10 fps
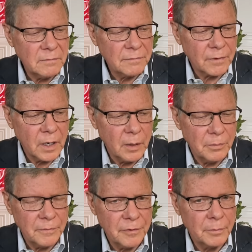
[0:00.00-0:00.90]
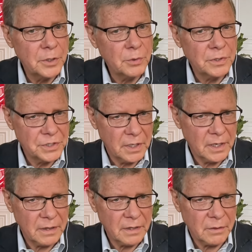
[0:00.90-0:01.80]
from from you and
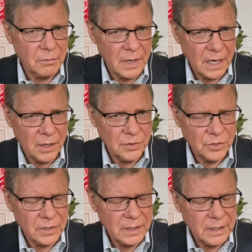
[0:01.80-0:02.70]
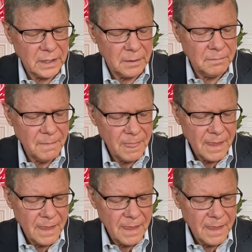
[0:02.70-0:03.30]
Jonathan Rauch. Um,